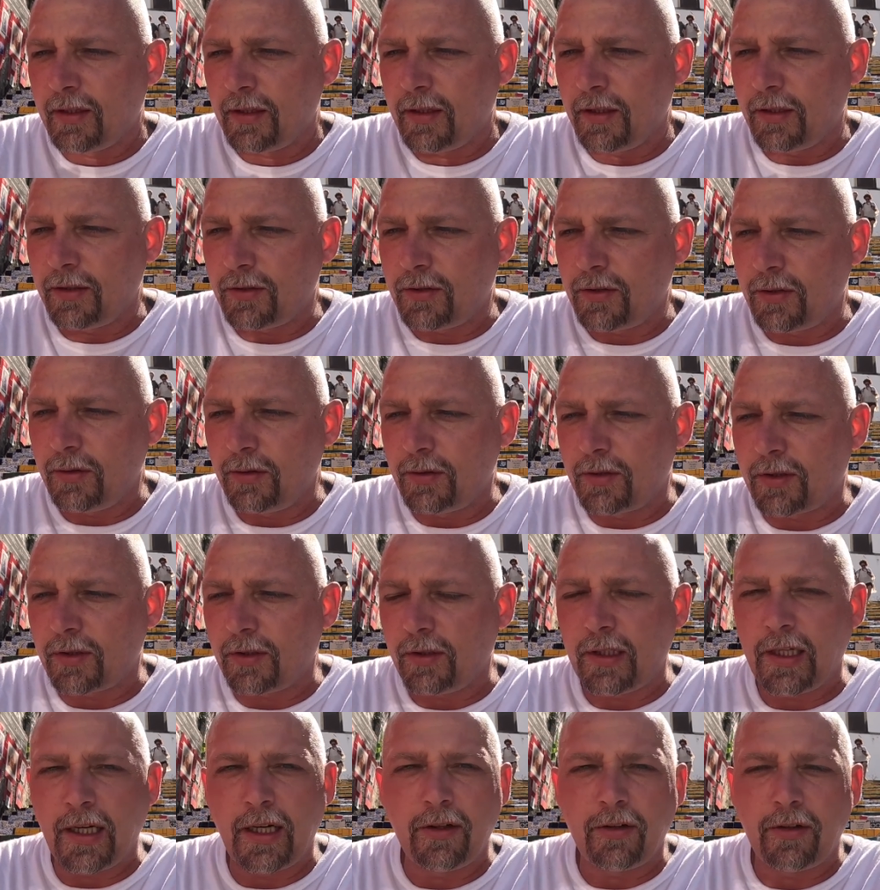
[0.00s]
This dude
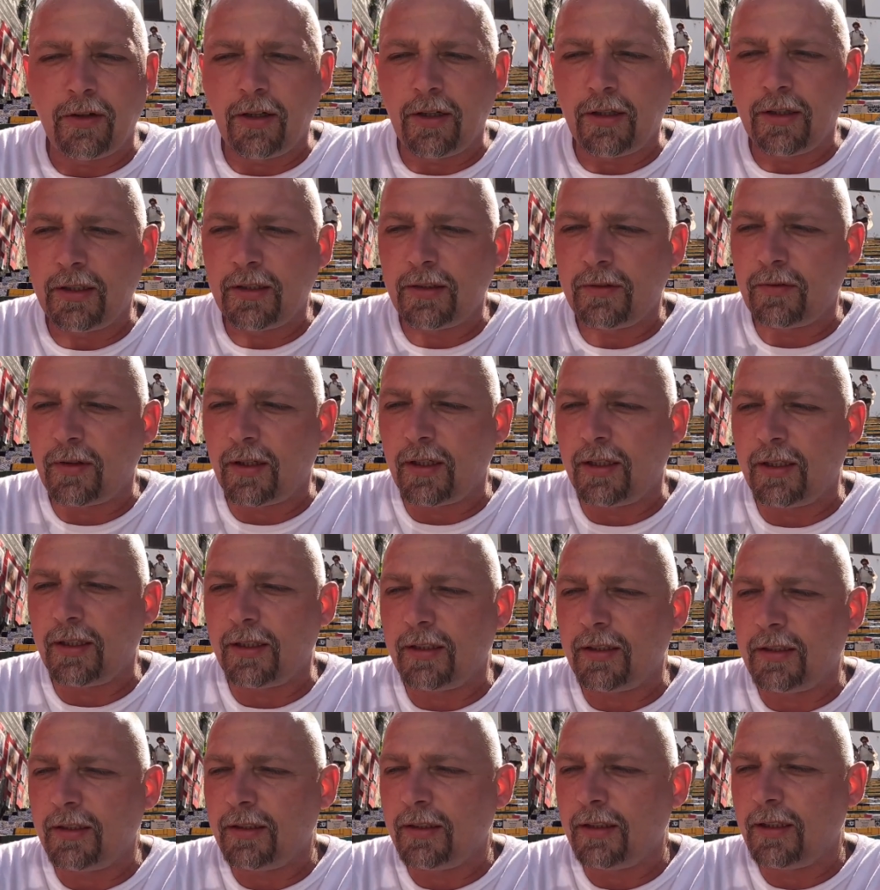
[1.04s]
Selarón, right?
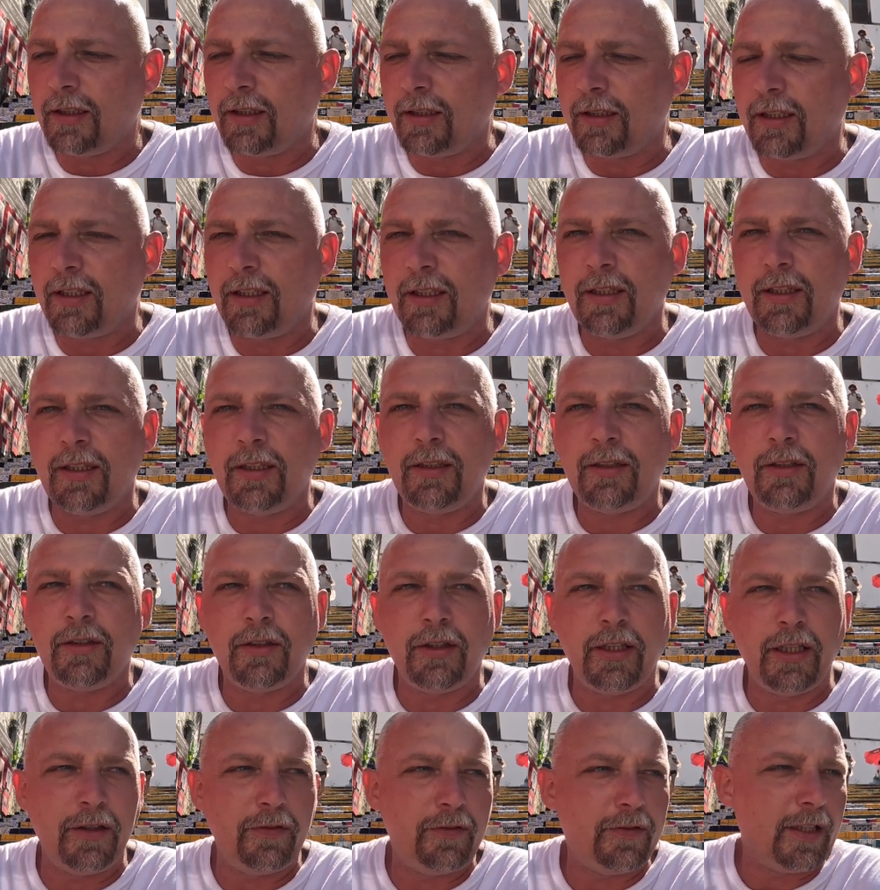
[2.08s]
Uh, he
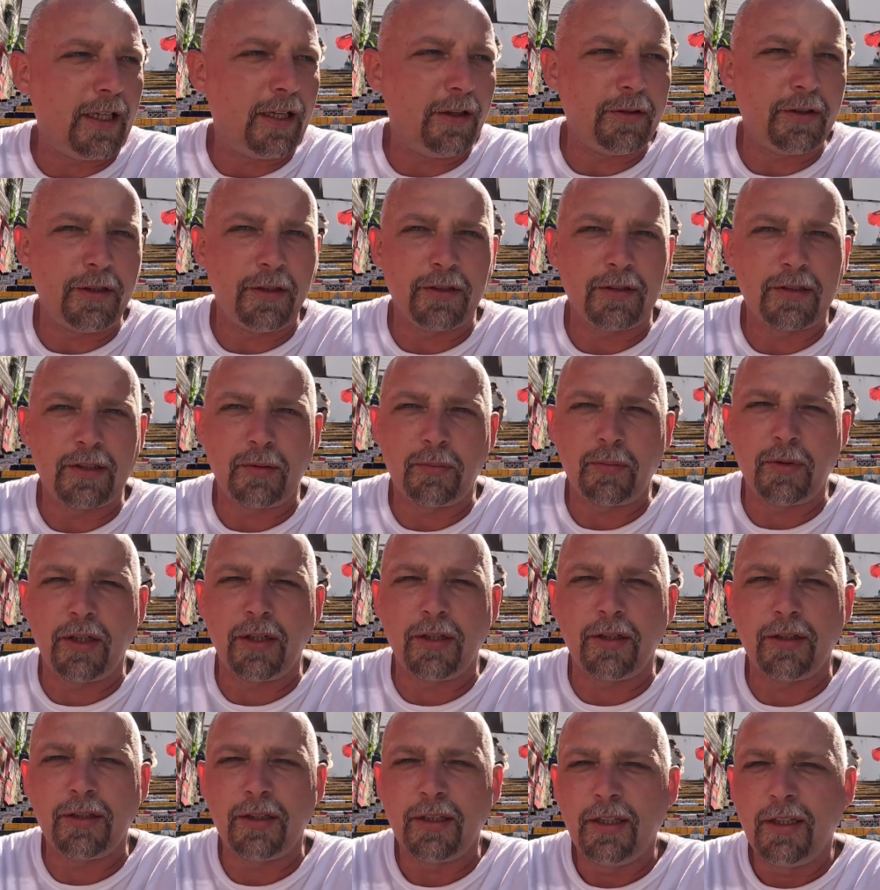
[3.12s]
lived down here
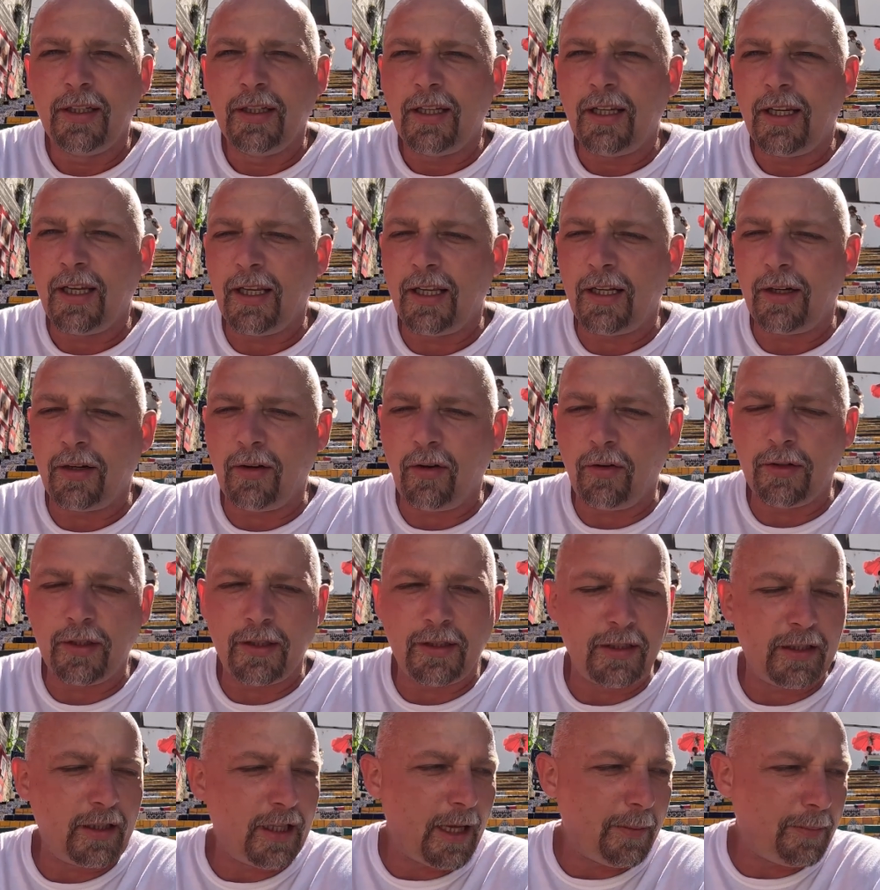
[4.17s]
somewhere, and all the
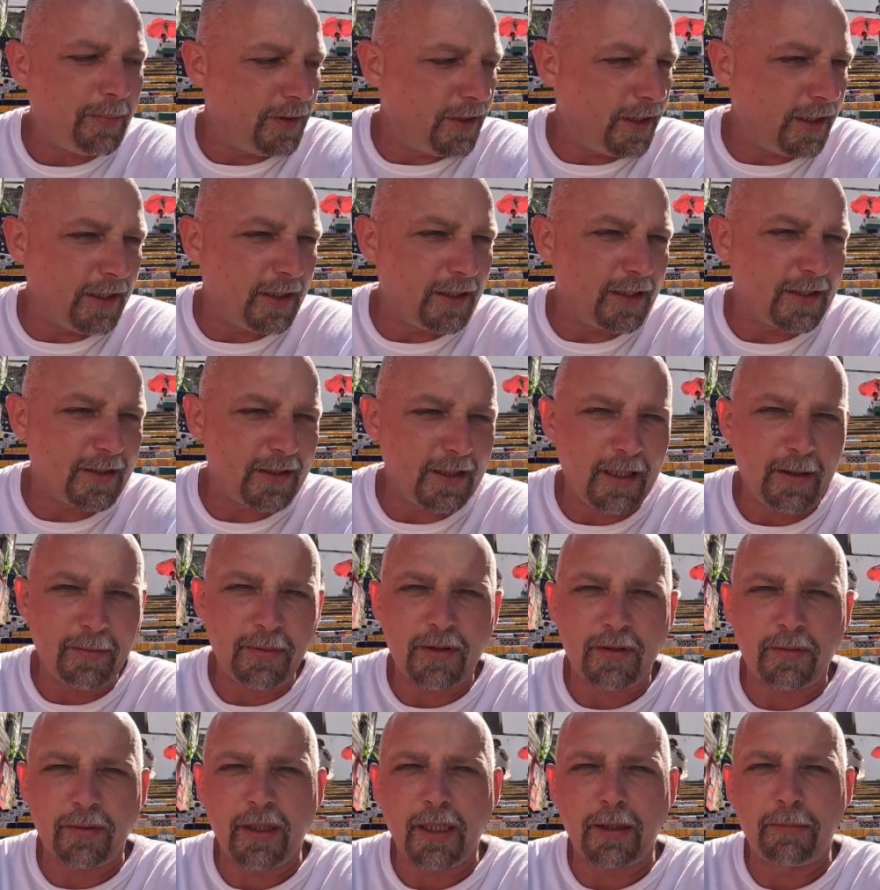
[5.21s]
dilapidated
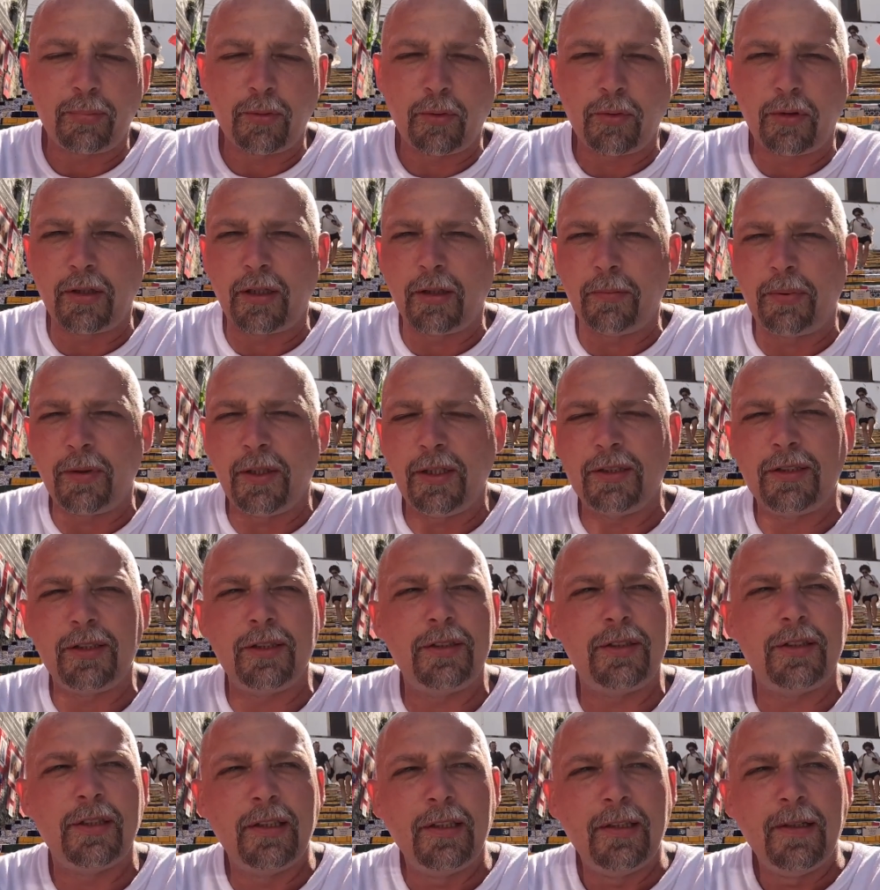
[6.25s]
steps that were like broken to
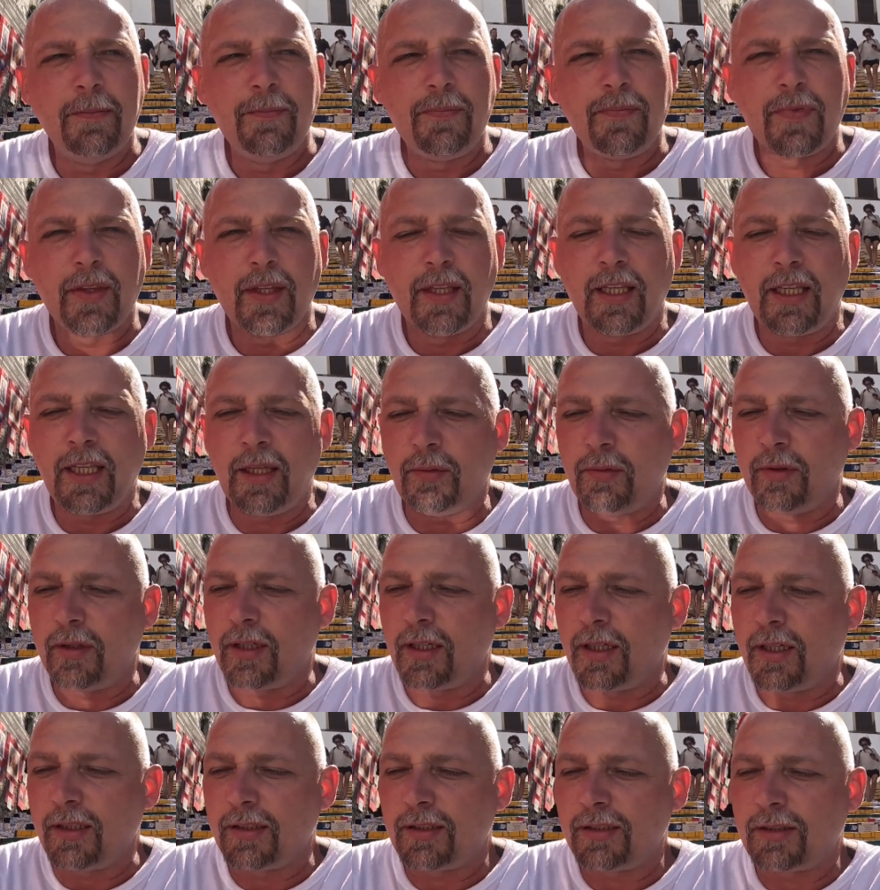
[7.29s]
pieces, he would uh,